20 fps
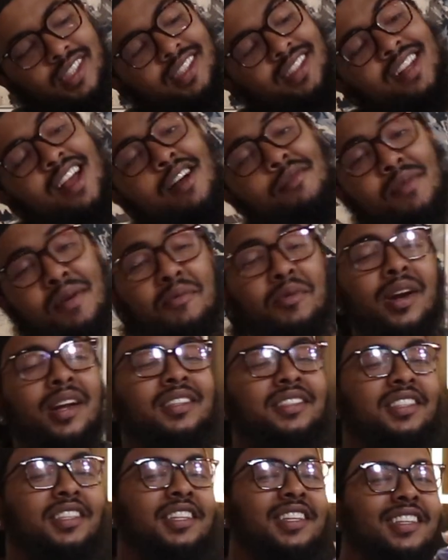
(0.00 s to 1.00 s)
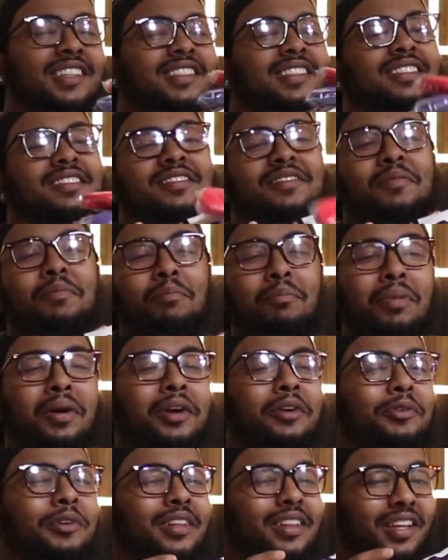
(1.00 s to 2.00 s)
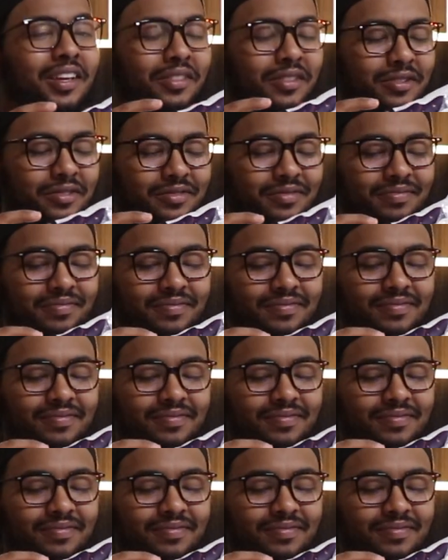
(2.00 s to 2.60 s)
Now remember what I said, buttery leather.